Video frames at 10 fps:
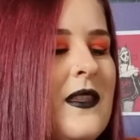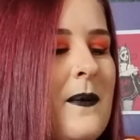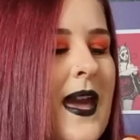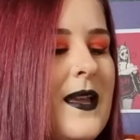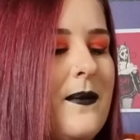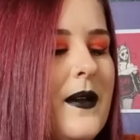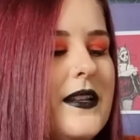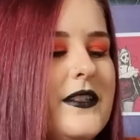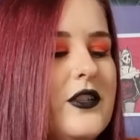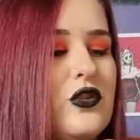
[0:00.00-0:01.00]
the
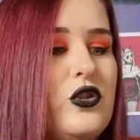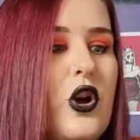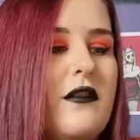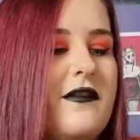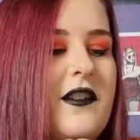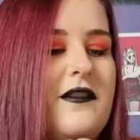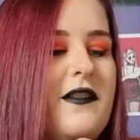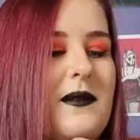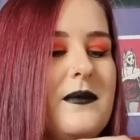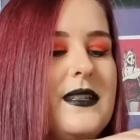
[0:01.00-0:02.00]
paper does not feel
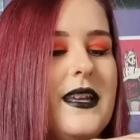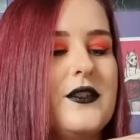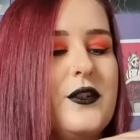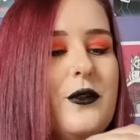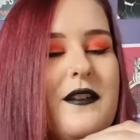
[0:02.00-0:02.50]
flimsy at all.